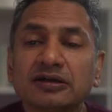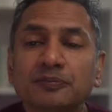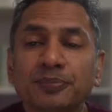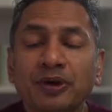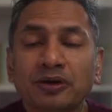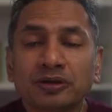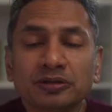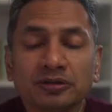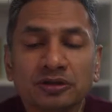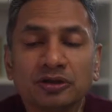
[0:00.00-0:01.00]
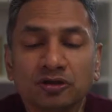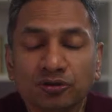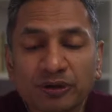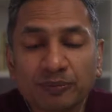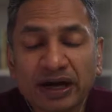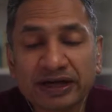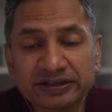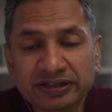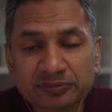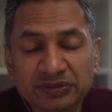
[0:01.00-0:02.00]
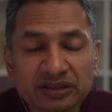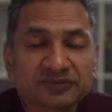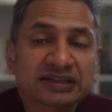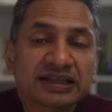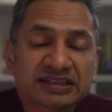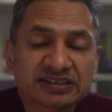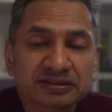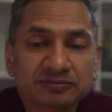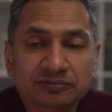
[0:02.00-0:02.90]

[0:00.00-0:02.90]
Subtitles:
Paul reminded me of a lesson.